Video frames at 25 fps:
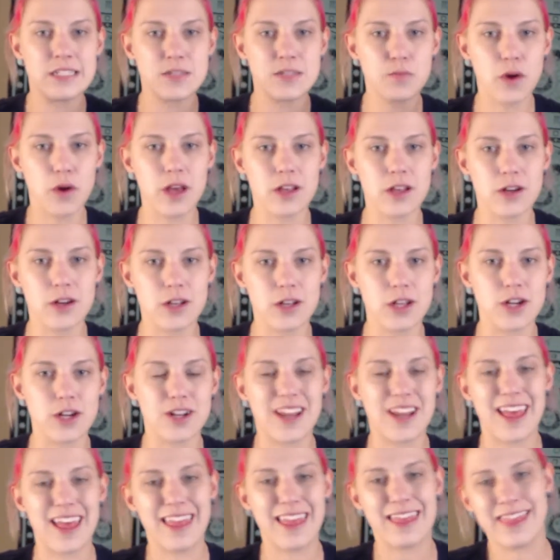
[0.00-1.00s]
spoiler
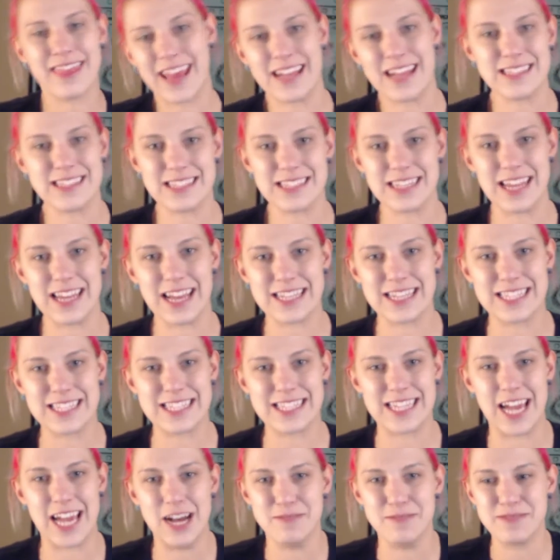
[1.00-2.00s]
alert, that's the
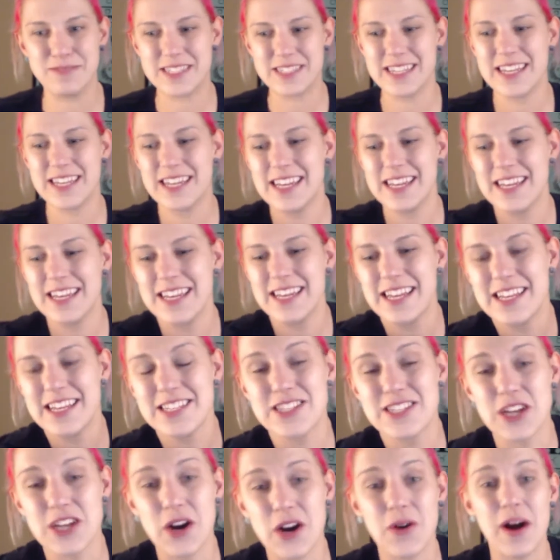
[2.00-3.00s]
next step.
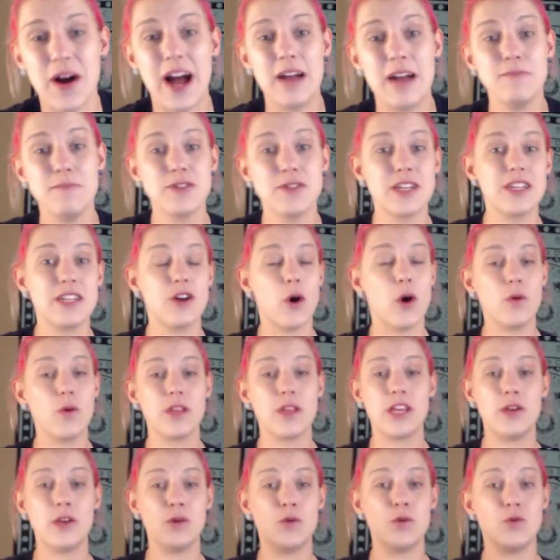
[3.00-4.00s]
So I'm going to
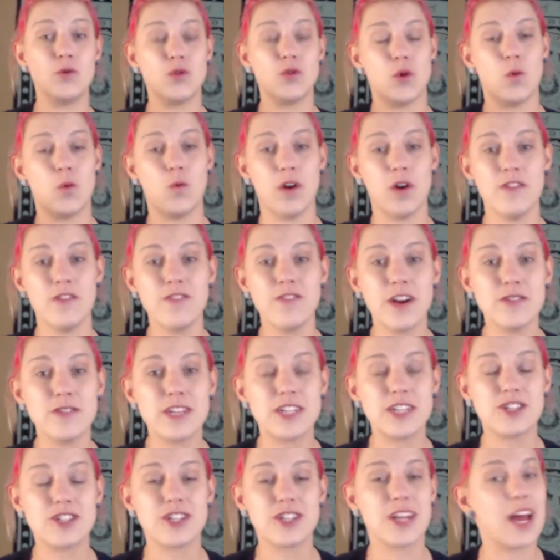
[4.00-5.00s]
only use one
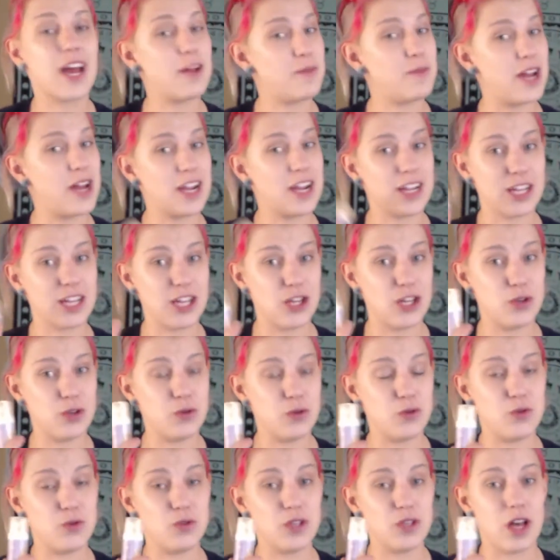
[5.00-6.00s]
foundation. I'm not going to
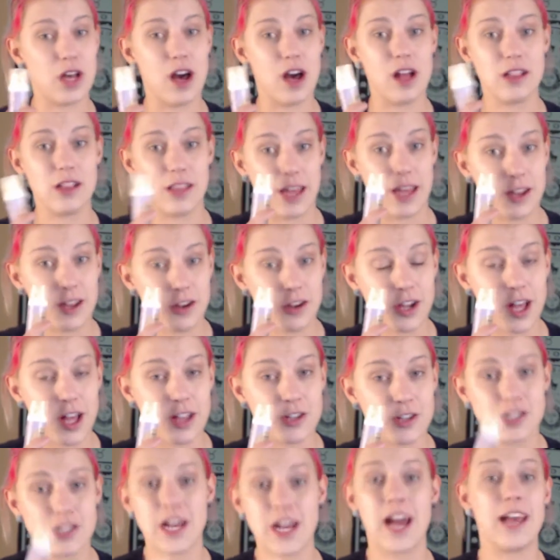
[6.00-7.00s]
use a lighter
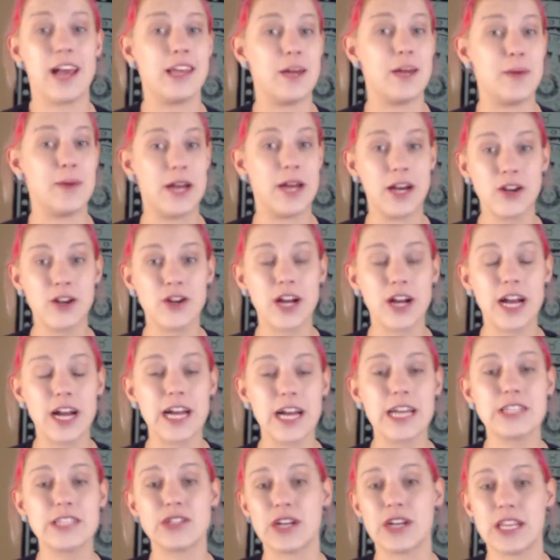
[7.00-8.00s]
color to highlight my under
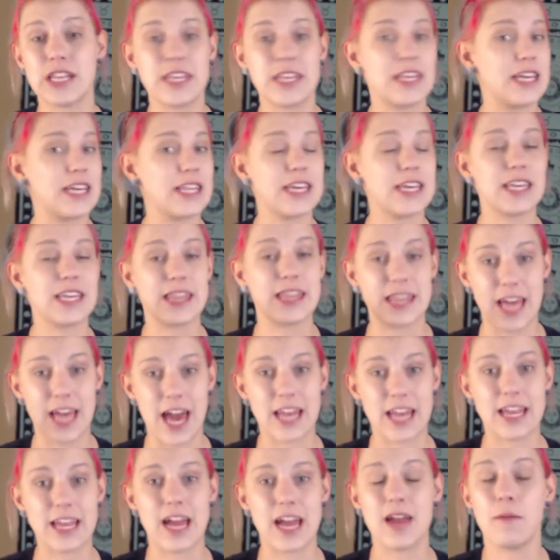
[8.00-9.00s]
eyes or anything like
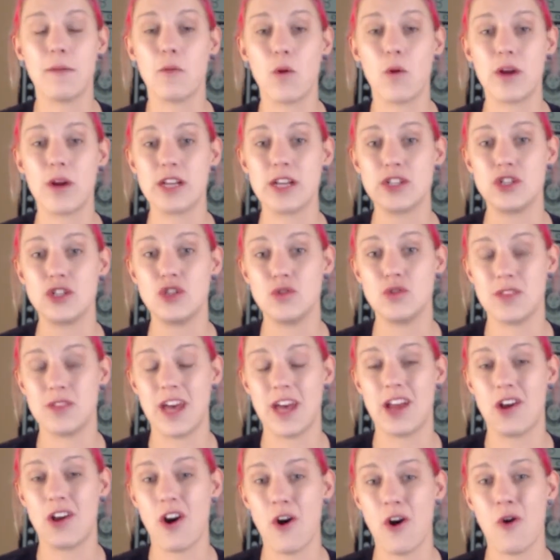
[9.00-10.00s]
that. I am going to do
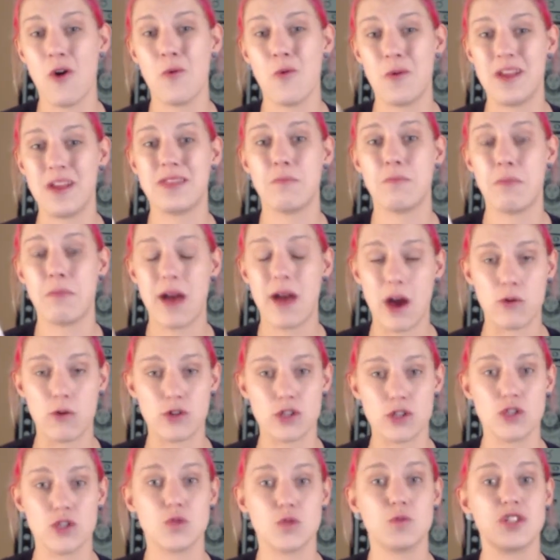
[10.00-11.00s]
that all with
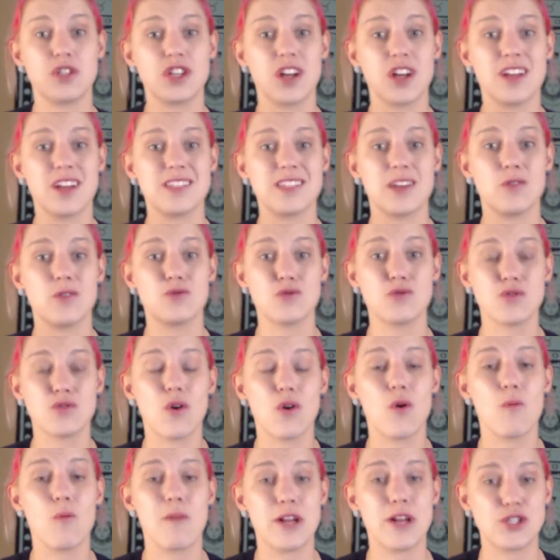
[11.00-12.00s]
powders, which cuts out
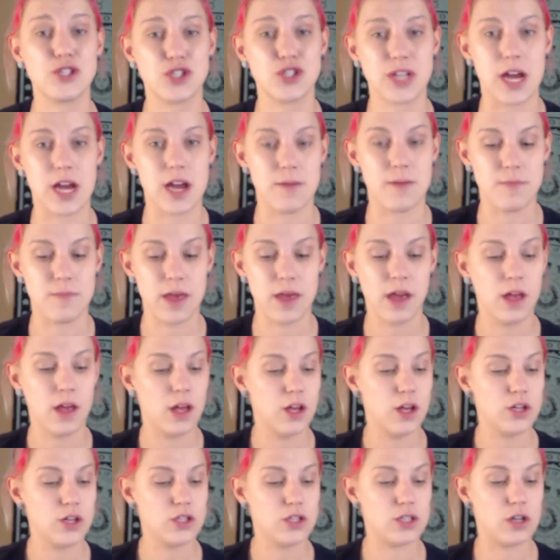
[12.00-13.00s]
so much time.
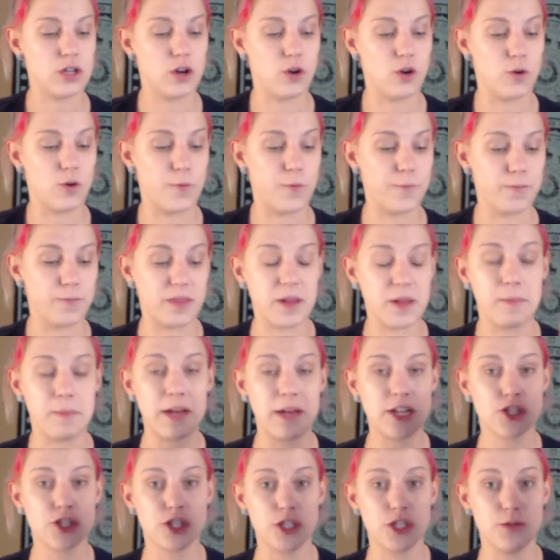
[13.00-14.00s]
So
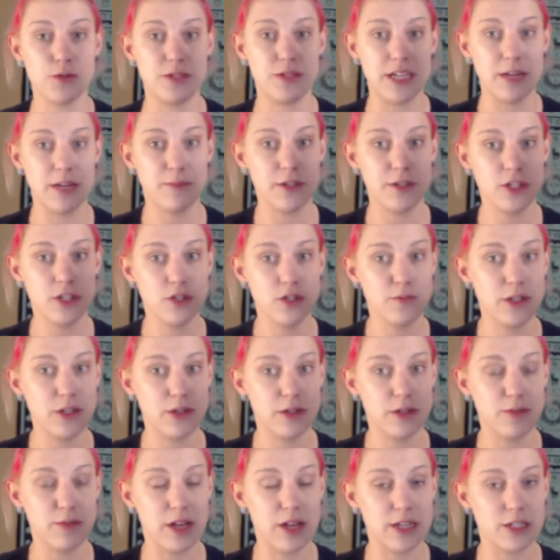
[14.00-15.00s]
make sure you dampen your
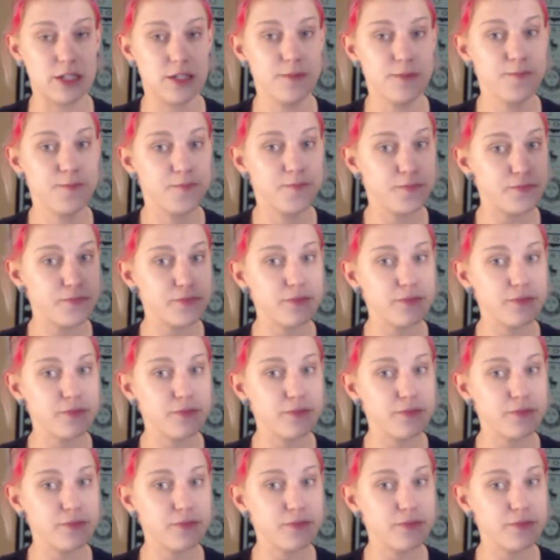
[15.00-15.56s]
beauty blender